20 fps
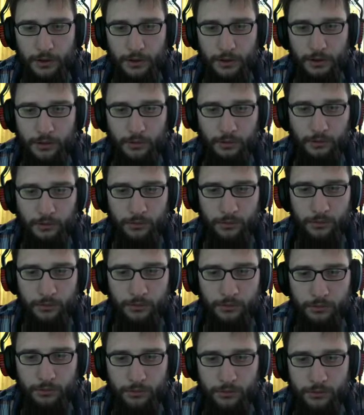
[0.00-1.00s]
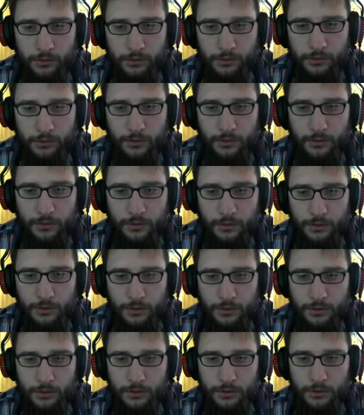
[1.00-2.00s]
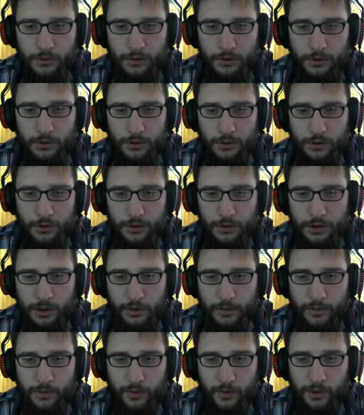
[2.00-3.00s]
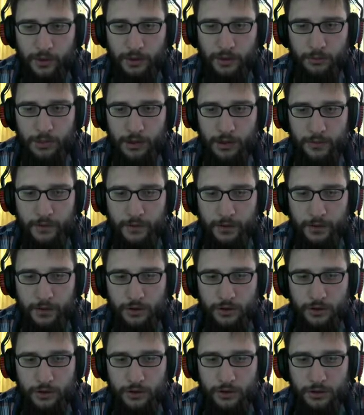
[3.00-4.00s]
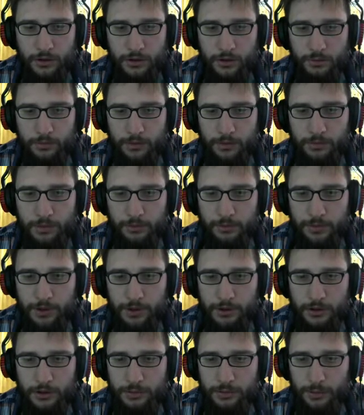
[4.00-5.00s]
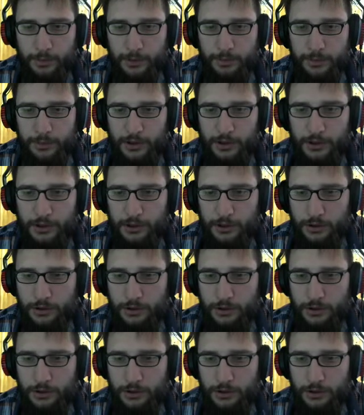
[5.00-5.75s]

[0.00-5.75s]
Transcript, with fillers: Mm-hmm. I'm the Ranking Blades agent. Blah blah blah blah blah blah.